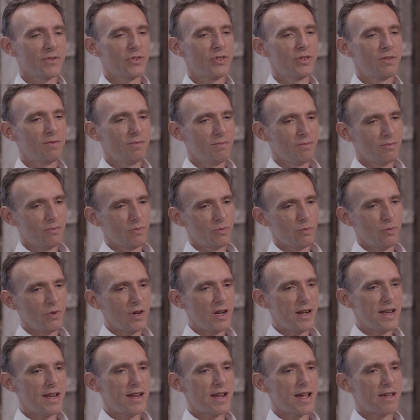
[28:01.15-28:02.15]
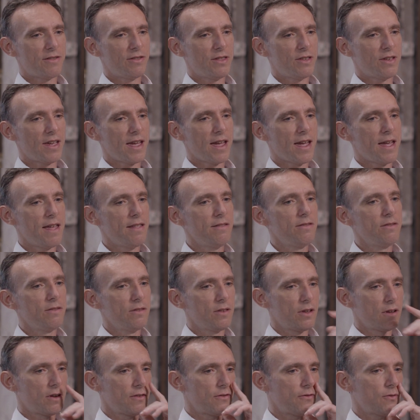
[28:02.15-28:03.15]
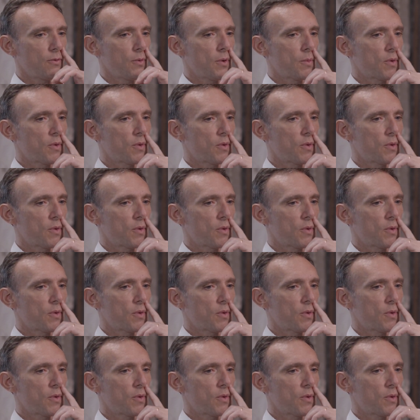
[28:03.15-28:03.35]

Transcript: just really at the end of,